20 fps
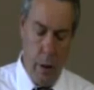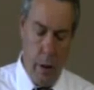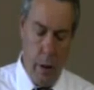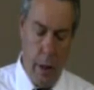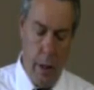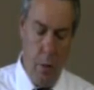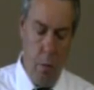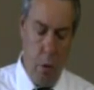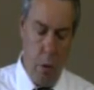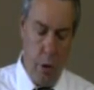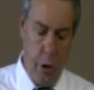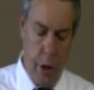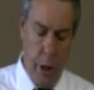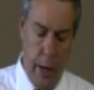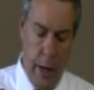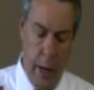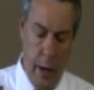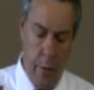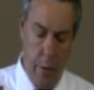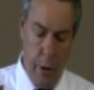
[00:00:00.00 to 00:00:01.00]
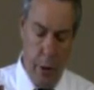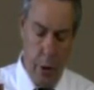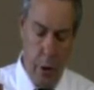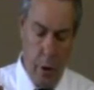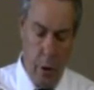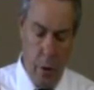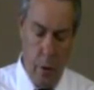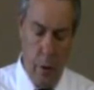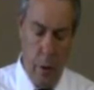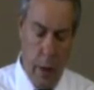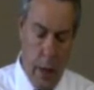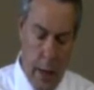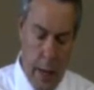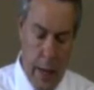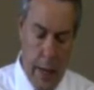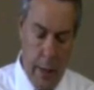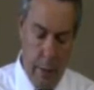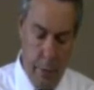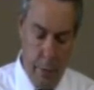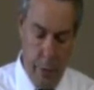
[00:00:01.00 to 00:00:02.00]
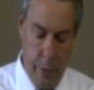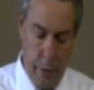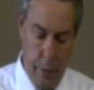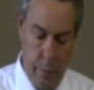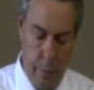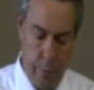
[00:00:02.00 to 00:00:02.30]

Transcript: He wants you to have eternal life.